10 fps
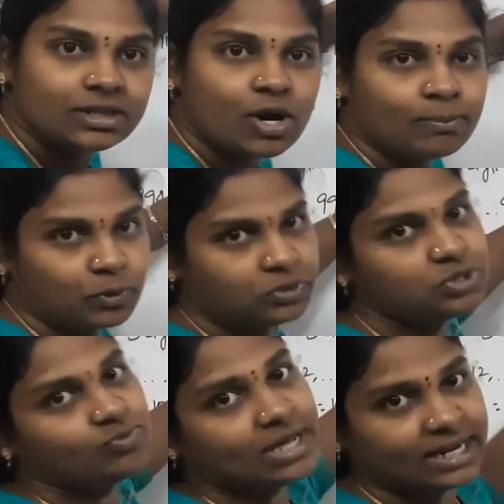
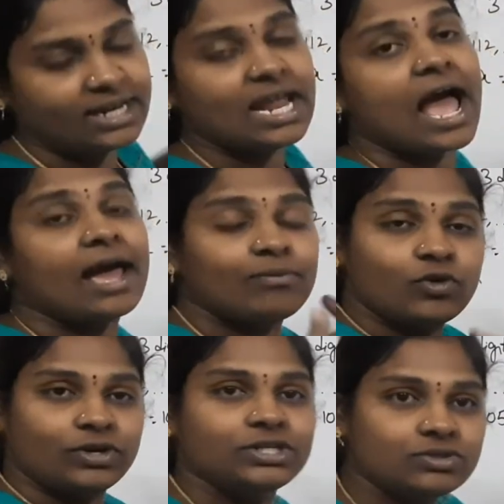approach, wherein I am
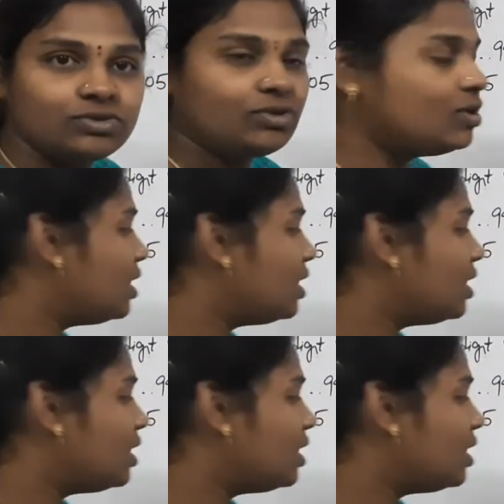going to